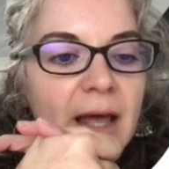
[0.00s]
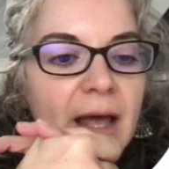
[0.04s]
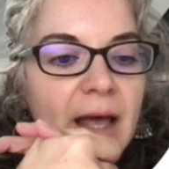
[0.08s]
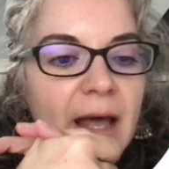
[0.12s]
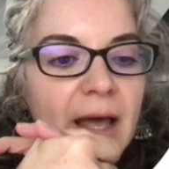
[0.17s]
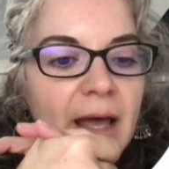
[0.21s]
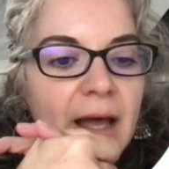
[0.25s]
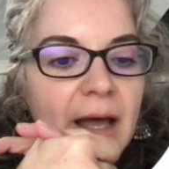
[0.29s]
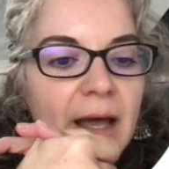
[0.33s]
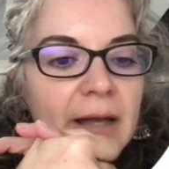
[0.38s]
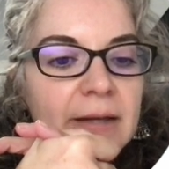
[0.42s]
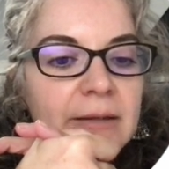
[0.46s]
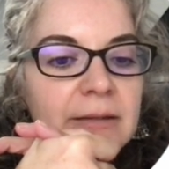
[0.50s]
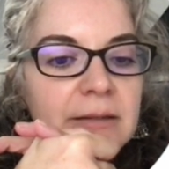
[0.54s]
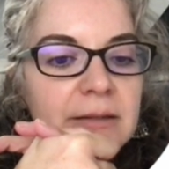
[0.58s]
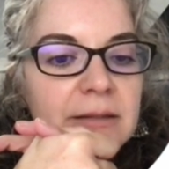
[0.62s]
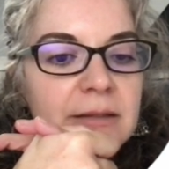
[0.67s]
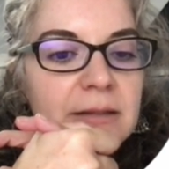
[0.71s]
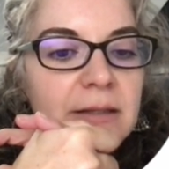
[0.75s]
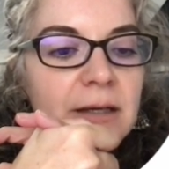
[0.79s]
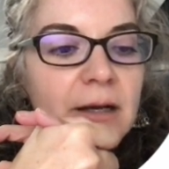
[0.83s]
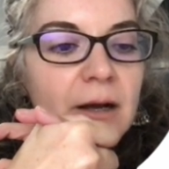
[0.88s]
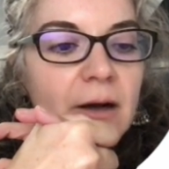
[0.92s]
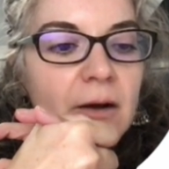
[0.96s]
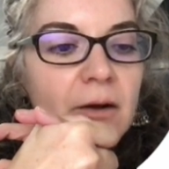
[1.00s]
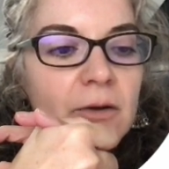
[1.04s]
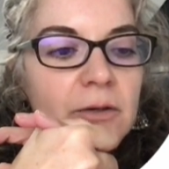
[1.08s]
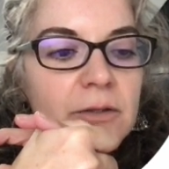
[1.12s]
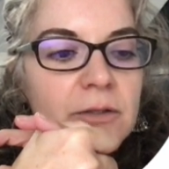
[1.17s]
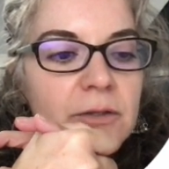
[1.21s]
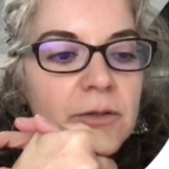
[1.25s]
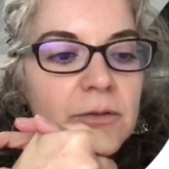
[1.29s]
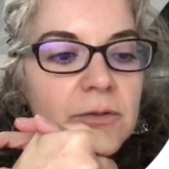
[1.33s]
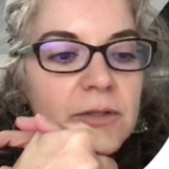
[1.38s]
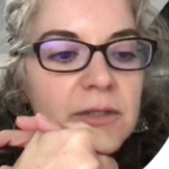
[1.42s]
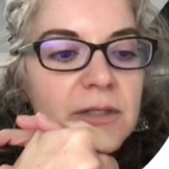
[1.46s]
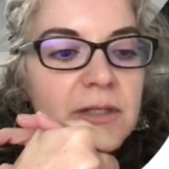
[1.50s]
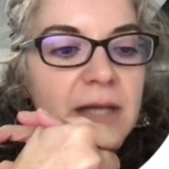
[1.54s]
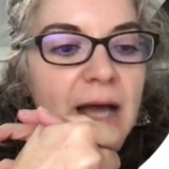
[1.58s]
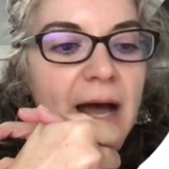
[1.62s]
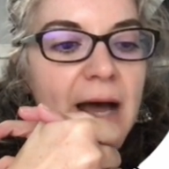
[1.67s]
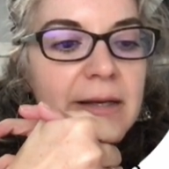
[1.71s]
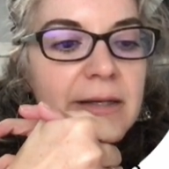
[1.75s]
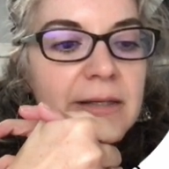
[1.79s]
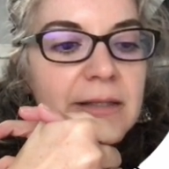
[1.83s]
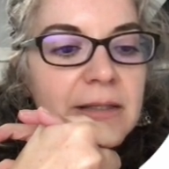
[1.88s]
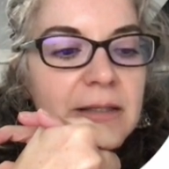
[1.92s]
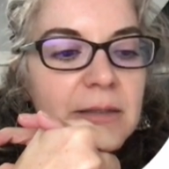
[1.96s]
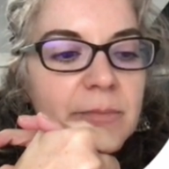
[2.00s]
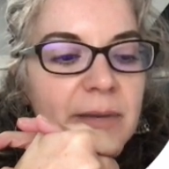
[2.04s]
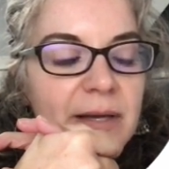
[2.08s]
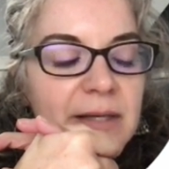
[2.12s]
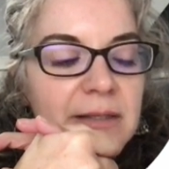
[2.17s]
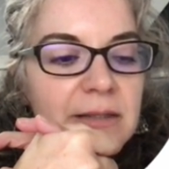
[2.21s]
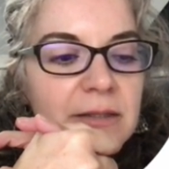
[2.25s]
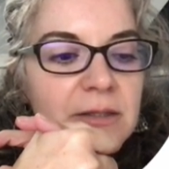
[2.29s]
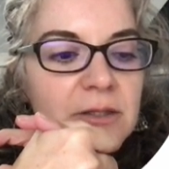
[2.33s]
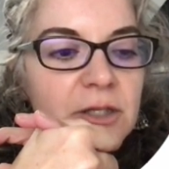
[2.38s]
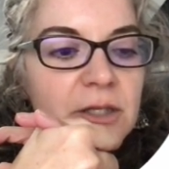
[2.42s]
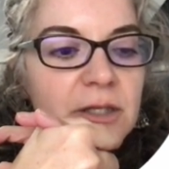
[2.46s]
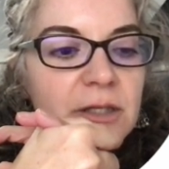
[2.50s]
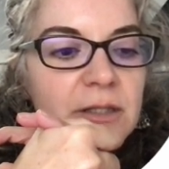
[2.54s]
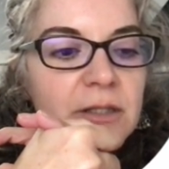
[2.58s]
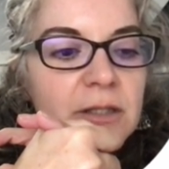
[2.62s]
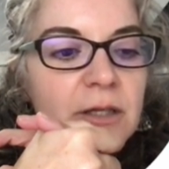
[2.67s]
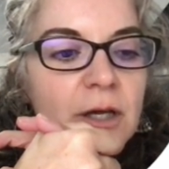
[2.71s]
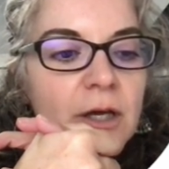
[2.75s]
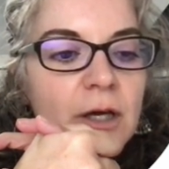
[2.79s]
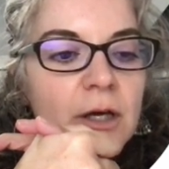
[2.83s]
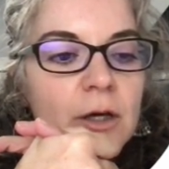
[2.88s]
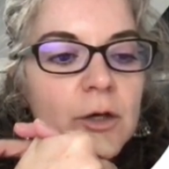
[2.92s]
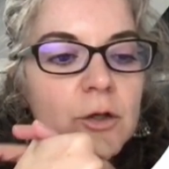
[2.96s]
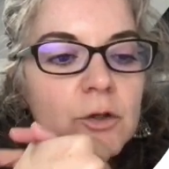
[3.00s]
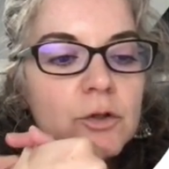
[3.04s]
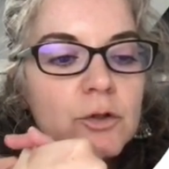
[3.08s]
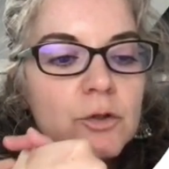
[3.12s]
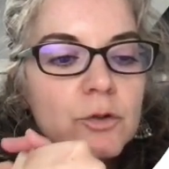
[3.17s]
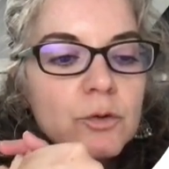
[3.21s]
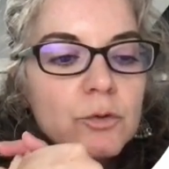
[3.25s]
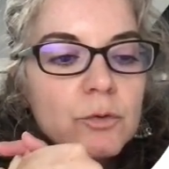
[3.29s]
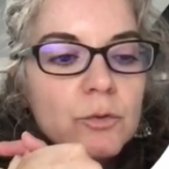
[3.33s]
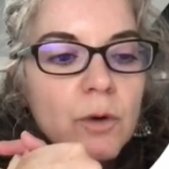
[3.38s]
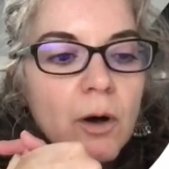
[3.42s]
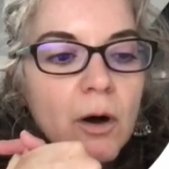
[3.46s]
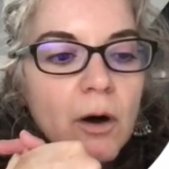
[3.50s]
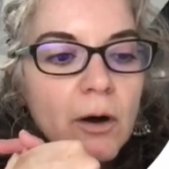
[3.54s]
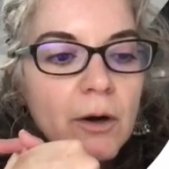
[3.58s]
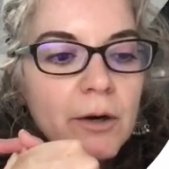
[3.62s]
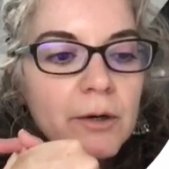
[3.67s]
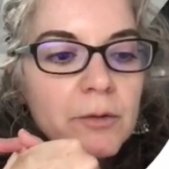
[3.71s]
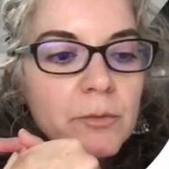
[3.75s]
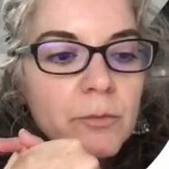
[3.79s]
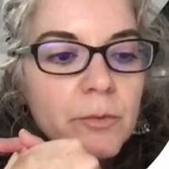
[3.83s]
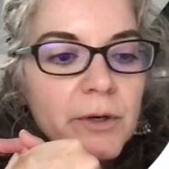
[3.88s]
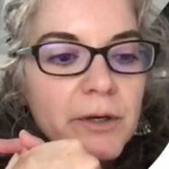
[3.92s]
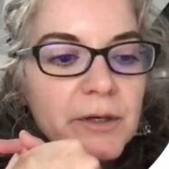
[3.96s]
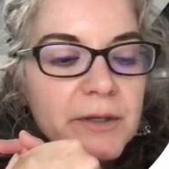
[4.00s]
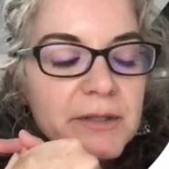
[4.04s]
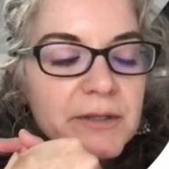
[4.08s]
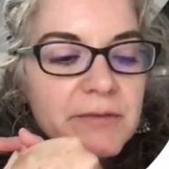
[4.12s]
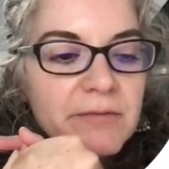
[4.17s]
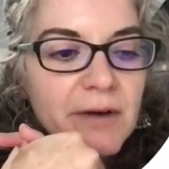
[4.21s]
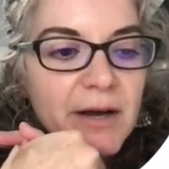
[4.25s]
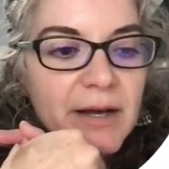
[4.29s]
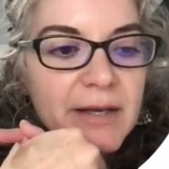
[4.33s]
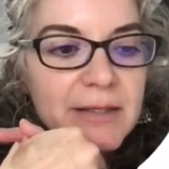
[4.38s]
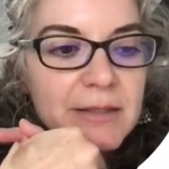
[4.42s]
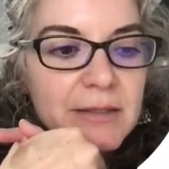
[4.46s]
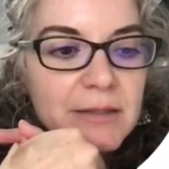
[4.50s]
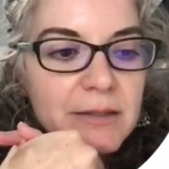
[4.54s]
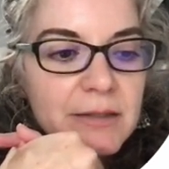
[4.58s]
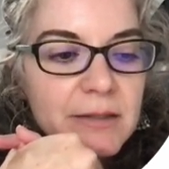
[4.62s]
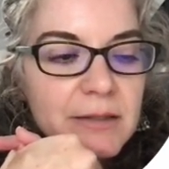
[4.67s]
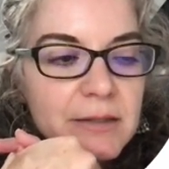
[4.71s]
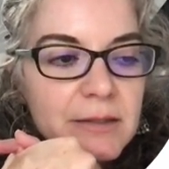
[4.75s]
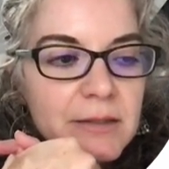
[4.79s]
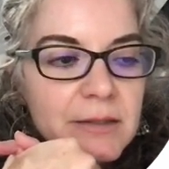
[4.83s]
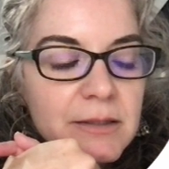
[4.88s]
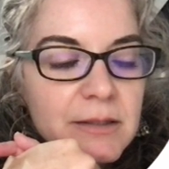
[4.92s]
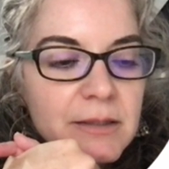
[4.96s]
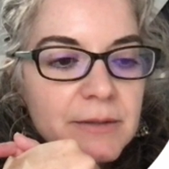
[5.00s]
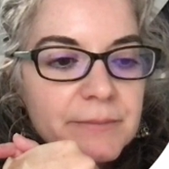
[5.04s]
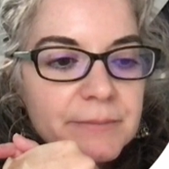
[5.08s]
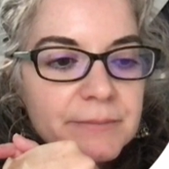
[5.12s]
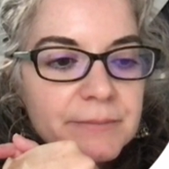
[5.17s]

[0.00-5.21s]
and also status messages to hardware devices.